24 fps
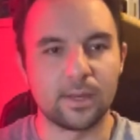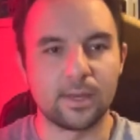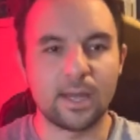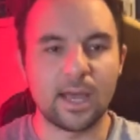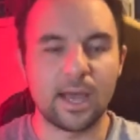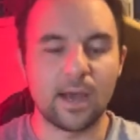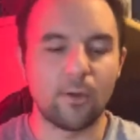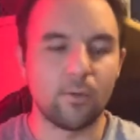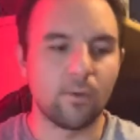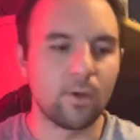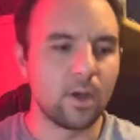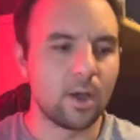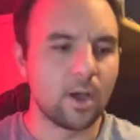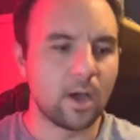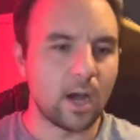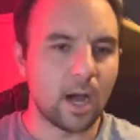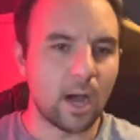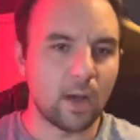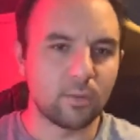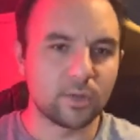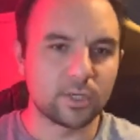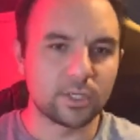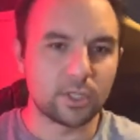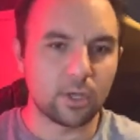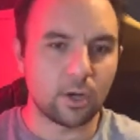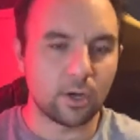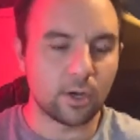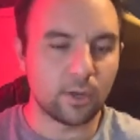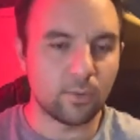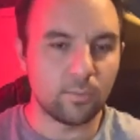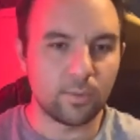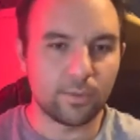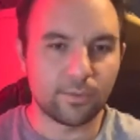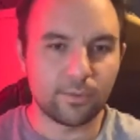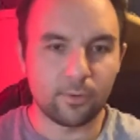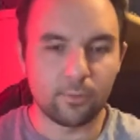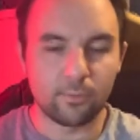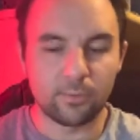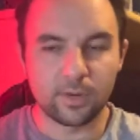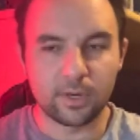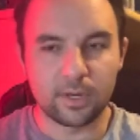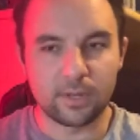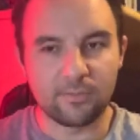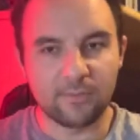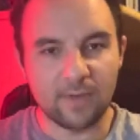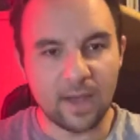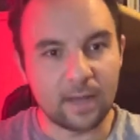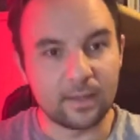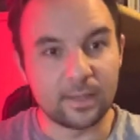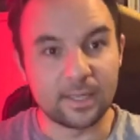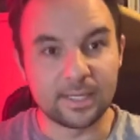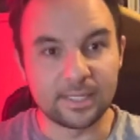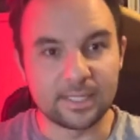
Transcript: Now, I was talking with our buddy Valley